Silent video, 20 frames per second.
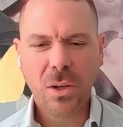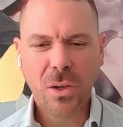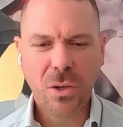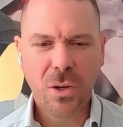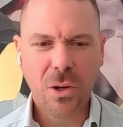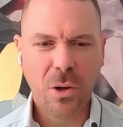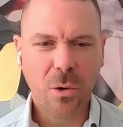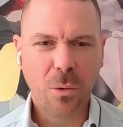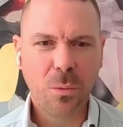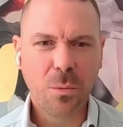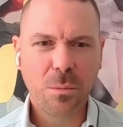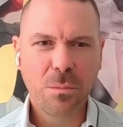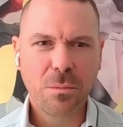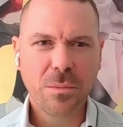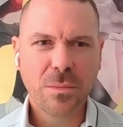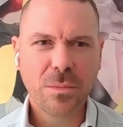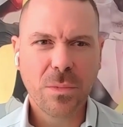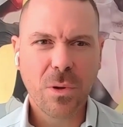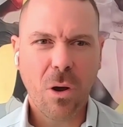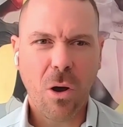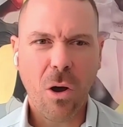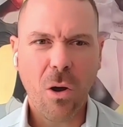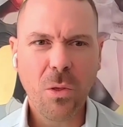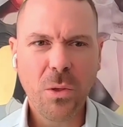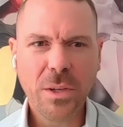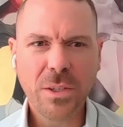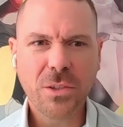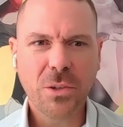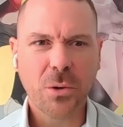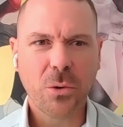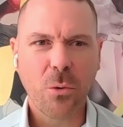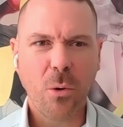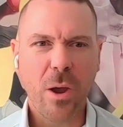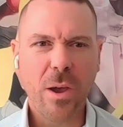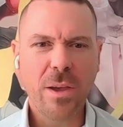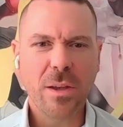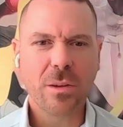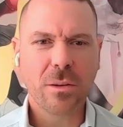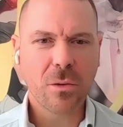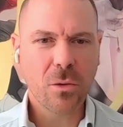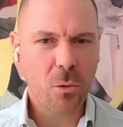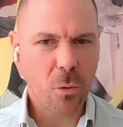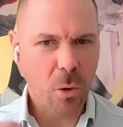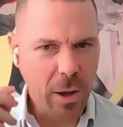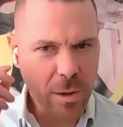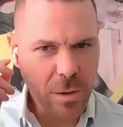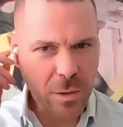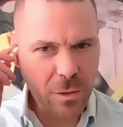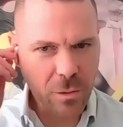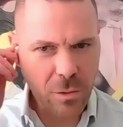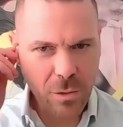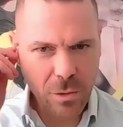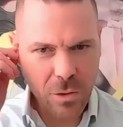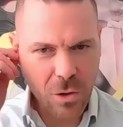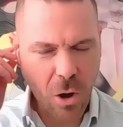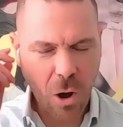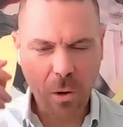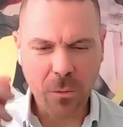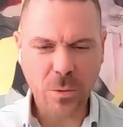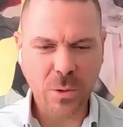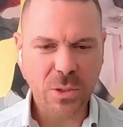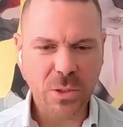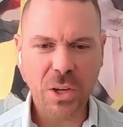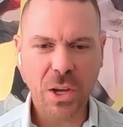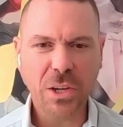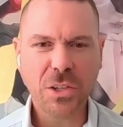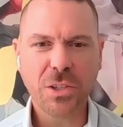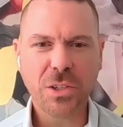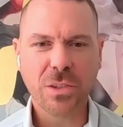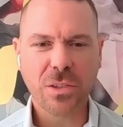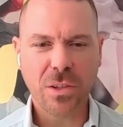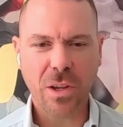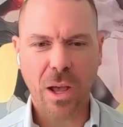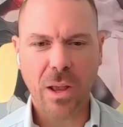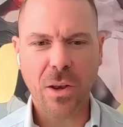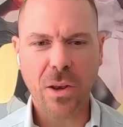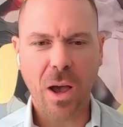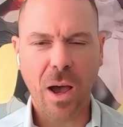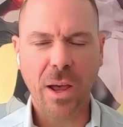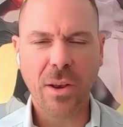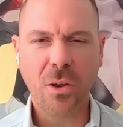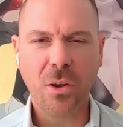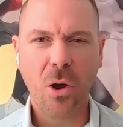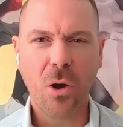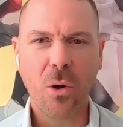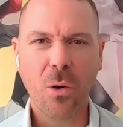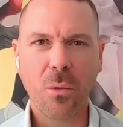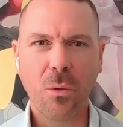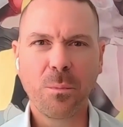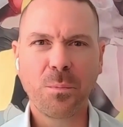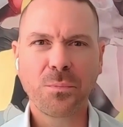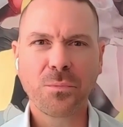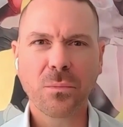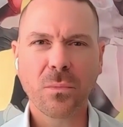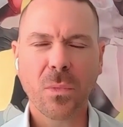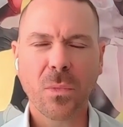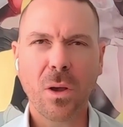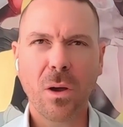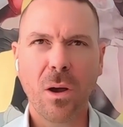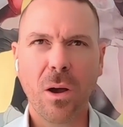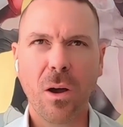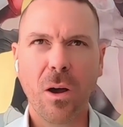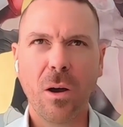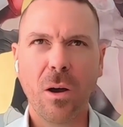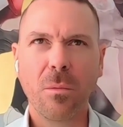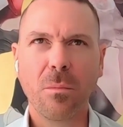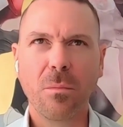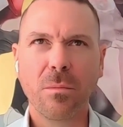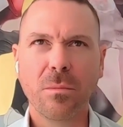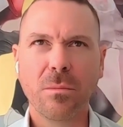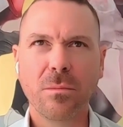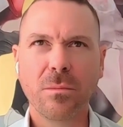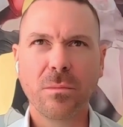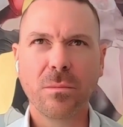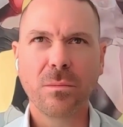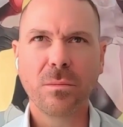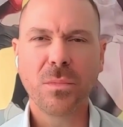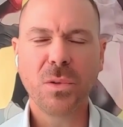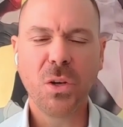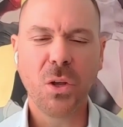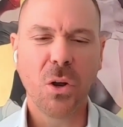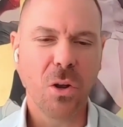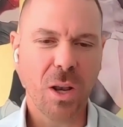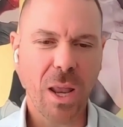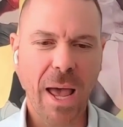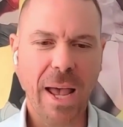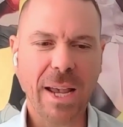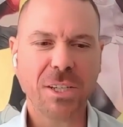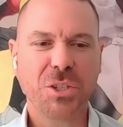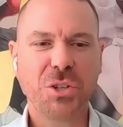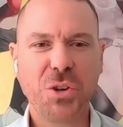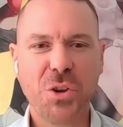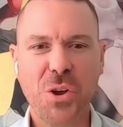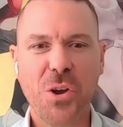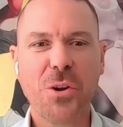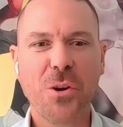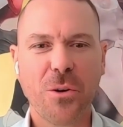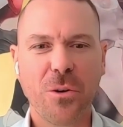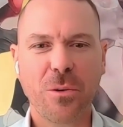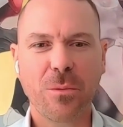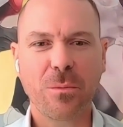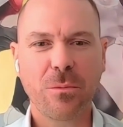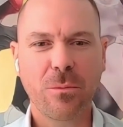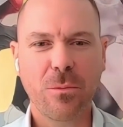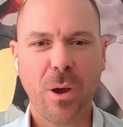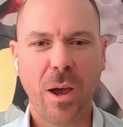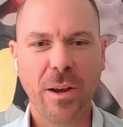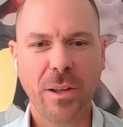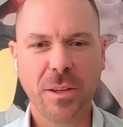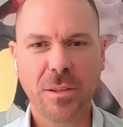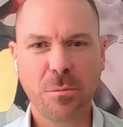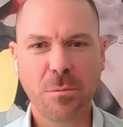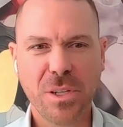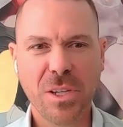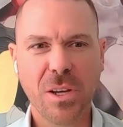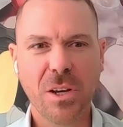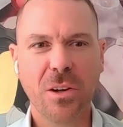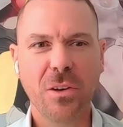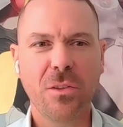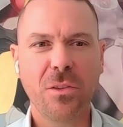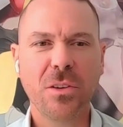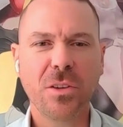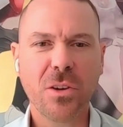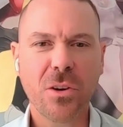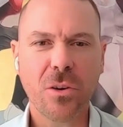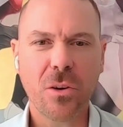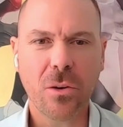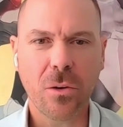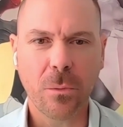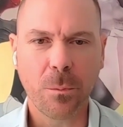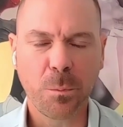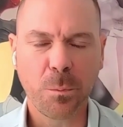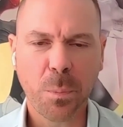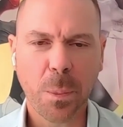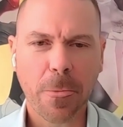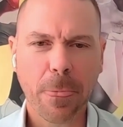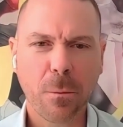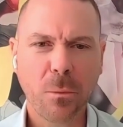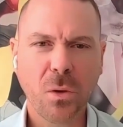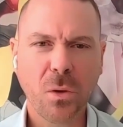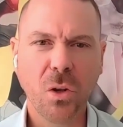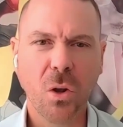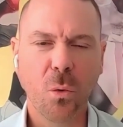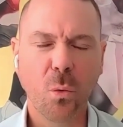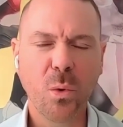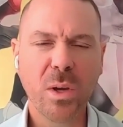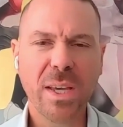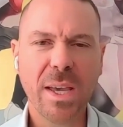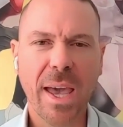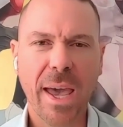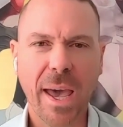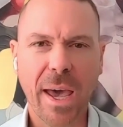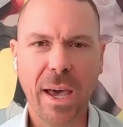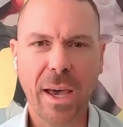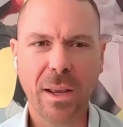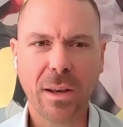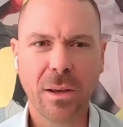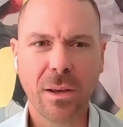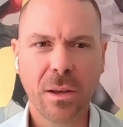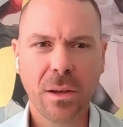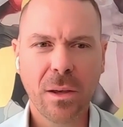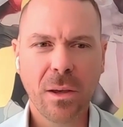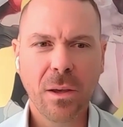You know, all these are great conversations. I know, you know, last year, right at the beginning of the year, you know, we had